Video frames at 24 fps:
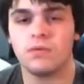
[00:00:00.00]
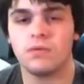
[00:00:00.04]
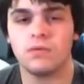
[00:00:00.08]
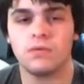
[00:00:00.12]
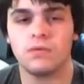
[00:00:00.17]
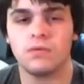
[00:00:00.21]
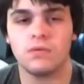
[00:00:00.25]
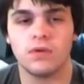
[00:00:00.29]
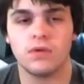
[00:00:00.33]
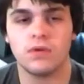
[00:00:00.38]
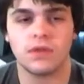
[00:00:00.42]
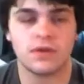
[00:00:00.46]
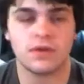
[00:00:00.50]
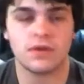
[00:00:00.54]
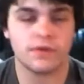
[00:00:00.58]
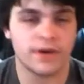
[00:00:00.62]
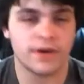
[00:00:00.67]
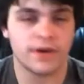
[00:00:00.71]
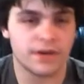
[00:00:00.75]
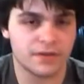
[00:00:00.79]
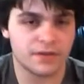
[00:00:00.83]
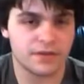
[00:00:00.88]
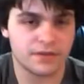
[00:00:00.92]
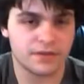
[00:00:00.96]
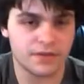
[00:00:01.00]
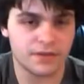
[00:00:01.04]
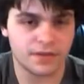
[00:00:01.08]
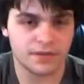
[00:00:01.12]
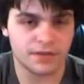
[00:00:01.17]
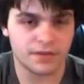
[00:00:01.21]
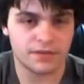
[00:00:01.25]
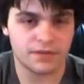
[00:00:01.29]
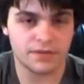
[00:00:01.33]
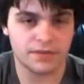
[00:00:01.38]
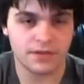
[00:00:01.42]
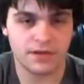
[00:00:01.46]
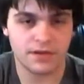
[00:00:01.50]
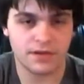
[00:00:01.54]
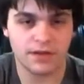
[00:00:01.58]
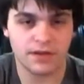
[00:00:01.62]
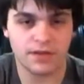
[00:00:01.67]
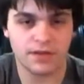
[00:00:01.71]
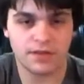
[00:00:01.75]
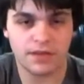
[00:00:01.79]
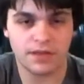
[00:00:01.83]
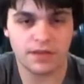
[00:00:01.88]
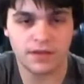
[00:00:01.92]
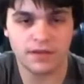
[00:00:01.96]
One of the greatest things that
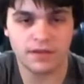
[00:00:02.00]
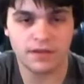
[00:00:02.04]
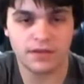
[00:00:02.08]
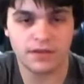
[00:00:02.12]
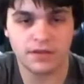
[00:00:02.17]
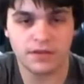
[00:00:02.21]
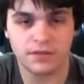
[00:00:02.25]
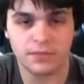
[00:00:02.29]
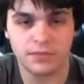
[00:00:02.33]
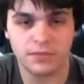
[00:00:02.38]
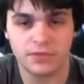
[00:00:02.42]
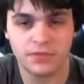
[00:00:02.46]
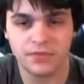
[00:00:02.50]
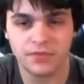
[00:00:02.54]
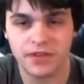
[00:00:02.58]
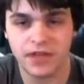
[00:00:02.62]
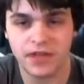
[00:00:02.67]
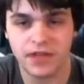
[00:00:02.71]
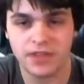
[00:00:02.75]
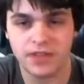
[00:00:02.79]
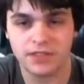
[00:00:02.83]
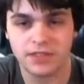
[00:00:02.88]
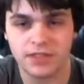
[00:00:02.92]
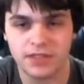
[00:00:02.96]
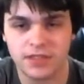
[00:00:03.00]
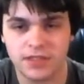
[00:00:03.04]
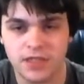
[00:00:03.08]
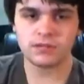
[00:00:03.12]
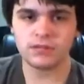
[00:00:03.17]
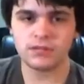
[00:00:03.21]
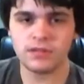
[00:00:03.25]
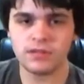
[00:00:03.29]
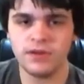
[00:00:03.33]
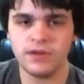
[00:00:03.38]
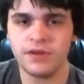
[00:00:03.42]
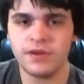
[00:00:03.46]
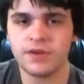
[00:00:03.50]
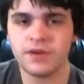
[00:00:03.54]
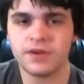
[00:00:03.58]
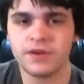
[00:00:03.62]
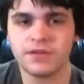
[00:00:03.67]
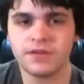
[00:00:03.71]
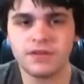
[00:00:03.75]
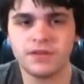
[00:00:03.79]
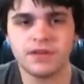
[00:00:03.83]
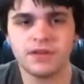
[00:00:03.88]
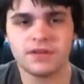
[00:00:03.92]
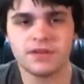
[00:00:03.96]
I liked in this movie, actually, you can
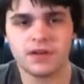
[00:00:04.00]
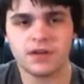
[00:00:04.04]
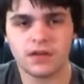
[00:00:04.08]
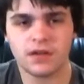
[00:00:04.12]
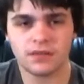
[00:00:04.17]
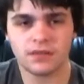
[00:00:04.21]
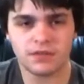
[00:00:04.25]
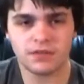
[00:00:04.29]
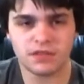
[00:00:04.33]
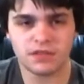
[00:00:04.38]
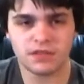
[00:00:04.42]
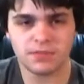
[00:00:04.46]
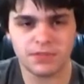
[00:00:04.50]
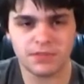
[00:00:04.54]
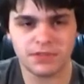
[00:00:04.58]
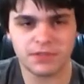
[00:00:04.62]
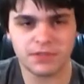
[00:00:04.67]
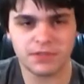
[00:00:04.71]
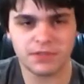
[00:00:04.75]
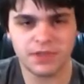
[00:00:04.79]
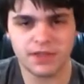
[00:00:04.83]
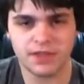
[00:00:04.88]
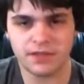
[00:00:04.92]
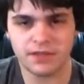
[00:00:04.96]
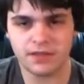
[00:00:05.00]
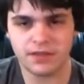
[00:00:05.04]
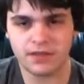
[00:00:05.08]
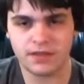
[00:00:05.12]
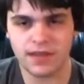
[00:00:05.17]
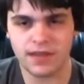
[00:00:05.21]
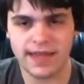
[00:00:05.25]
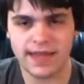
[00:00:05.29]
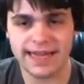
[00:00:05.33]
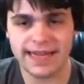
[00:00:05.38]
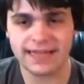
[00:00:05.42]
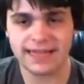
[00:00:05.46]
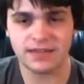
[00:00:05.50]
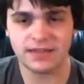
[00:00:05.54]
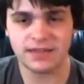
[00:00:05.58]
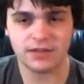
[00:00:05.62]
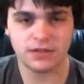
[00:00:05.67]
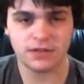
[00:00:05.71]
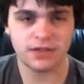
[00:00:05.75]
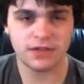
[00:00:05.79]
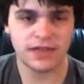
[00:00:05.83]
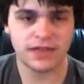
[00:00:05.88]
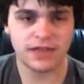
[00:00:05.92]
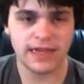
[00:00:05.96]
see the tolerance between the
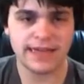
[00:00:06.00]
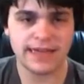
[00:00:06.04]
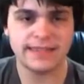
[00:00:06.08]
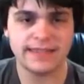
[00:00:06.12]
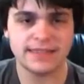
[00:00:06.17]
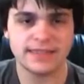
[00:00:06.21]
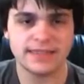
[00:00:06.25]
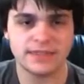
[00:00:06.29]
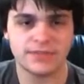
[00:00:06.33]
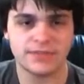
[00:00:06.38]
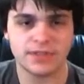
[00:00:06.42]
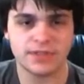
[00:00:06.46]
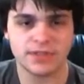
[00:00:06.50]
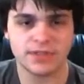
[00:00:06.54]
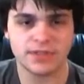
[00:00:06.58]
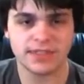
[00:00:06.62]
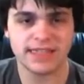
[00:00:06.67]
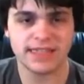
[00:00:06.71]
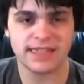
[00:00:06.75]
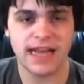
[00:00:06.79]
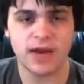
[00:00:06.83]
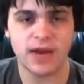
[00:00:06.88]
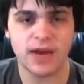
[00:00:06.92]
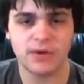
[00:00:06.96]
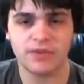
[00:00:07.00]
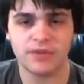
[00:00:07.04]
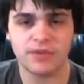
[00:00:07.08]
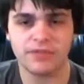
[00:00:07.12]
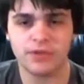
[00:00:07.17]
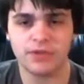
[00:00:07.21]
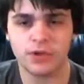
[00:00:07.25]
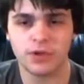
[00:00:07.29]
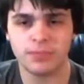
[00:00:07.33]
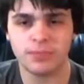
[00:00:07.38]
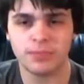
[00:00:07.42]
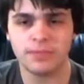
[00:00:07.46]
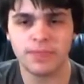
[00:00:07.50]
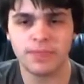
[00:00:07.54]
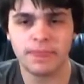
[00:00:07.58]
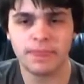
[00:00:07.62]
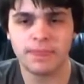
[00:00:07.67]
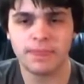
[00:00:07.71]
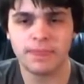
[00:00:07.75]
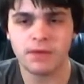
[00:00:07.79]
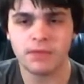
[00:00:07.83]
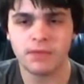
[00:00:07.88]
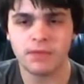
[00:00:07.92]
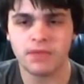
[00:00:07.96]
early 80s versus now in film.
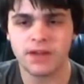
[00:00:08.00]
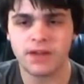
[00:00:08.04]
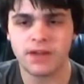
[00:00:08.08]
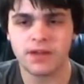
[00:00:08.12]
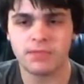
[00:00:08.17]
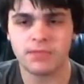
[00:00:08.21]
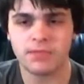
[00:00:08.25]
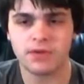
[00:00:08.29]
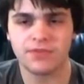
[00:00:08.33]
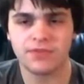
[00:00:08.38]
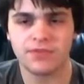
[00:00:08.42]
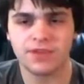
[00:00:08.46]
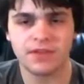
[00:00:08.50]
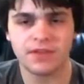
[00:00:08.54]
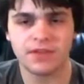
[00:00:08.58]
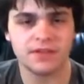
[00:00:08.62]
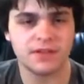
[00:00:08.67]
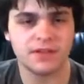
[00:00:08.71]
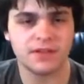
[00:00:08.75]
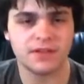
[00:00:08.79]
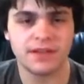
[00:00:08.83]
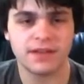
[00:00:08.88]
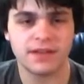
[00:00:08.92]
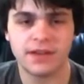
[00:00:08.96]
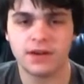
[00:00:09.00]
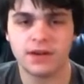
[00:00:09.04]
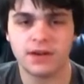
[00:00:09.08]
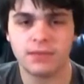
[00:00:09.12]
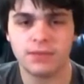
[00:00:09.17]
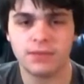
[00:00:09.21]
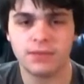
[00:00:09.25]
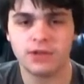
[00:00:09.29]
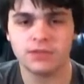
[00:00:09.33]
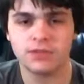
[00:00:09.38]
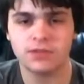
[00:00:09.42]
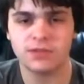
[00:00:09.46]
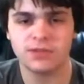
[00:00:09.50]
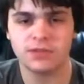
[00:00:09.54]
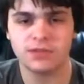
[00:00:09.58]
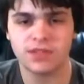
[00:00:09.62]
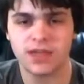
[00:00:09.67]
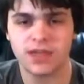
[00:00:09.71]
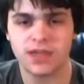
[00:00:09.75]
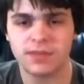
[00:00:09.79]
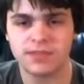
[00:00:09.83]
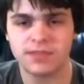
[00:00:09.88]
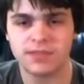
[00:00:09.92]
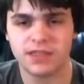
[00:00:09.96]
With Eddie Murphy, he says nigger multiple
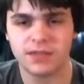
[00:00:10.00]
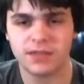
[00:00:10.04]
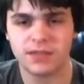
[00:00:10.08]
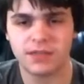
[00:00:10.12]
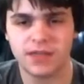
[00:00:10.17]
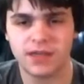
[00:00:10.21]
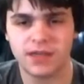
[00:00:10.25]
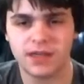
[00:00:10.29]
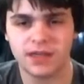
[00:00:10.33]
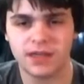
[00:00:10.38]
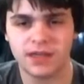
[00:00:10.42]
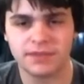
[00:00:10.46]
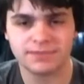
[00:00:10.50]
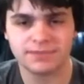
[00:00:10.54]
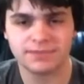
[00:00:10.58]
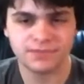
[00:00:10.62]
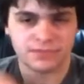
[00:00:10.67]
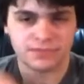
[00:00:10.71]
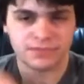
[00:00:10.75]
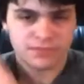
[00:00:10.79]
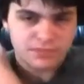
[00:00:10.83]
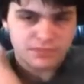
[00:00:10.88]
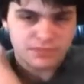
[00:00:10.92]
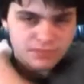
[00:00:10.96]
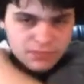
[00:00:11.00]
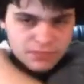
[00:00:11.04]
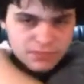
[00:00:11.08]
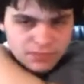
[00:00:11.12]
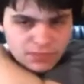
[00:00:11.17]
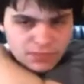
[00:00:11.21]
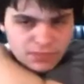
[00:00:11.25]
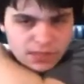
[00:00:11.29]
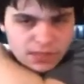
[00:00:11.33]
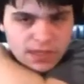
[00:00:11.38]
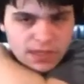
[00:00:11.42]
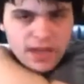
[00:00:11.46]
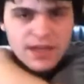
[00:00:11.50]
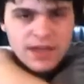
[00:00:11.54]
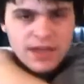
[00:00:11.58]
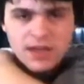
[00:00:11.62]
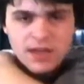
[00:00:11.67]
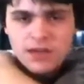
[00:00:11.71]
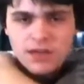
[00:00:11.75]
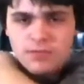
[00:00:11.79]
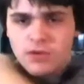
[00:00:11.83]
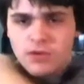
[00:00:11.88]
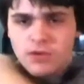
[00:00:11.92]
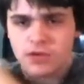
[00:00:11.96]
times at the beginning. And
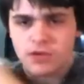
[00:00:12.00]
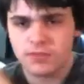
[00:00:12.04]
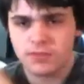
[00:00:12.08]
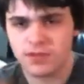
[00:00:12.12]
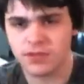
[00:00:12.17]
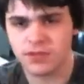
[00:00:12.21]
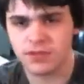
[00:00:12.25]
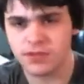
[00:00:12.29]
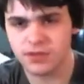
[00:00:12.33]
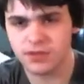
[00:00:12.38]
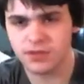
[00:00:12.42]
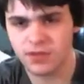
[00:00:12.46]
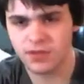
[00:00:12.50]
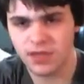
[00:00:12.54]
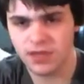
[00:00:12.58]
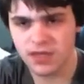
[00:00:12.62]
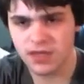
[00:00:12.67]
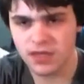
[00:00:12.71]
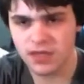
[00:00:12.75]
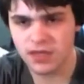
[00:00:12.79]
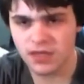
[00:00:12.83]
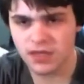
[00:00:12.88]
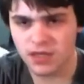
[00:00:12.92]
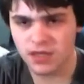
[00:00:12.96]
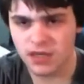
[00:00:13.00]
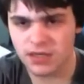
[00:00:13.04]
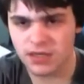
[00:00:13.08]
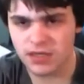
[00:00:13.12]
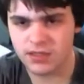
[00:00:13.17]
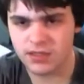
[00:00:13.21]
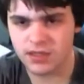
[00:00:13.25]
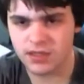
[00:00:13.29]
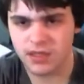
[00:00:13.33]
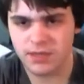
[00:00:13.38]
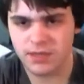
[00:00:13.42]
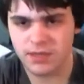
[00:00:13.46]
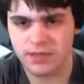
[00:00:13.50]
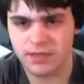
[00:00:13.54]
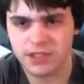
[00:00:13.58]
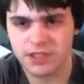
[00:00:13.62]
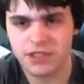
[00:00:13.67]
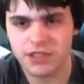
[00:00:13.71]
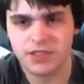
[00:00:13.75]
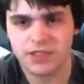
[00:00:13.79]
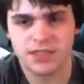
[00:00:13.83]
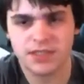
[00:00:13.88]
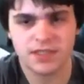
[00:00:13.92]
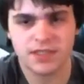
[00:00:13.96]
Mortimer Duke, Don
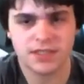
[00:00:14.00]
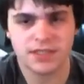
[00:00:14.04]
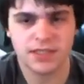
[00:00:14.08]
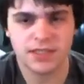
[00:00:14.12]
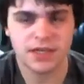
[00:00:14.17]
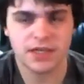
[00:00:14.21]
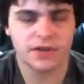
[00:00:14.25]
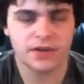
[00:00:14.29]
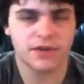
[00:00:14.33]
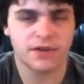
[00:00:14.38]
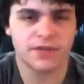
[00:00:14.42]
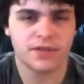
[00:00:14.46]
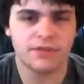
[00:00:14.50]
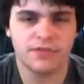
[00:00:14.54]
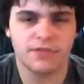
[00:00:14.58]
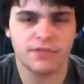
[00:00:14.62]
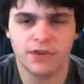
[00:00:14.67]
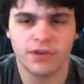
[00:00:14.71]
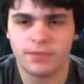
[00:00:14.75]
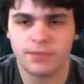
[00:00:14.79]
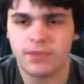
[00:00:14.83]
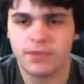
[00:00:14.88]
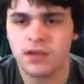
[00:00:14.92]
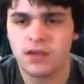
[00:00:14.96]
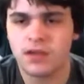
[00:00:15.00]
Ameche, says nigger in the film.